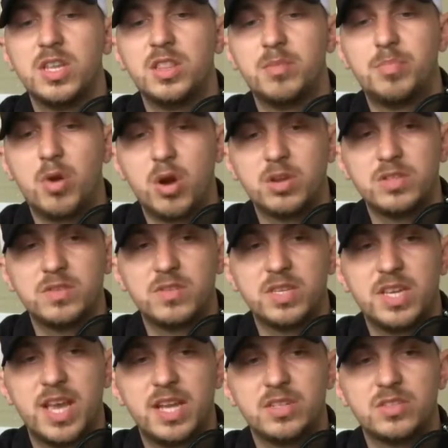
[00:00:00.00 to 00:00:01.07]
the parts of the
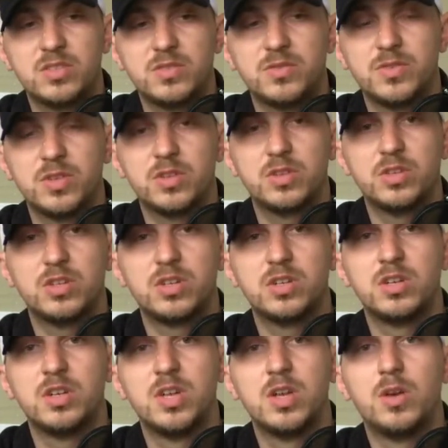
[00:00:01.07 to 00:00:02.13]
canister filter,